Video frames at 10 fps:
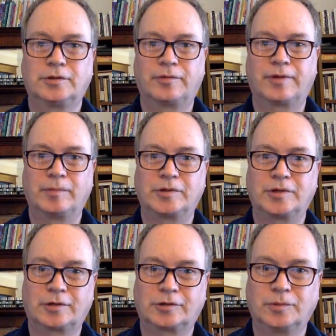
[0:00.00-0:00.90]
Your family
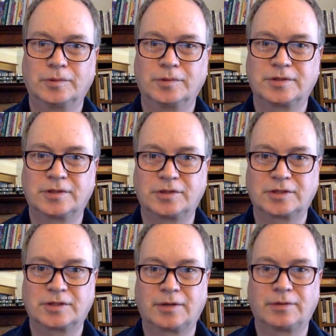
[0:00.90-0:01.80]
doctor will
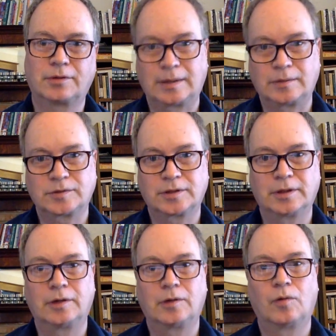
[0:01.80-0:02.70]
suggest either
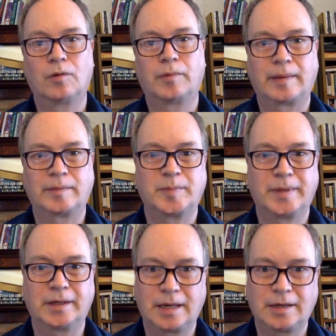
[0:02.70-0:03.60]
counseling or perhaps
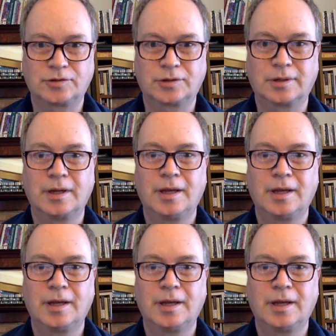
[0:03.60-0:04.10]
medication.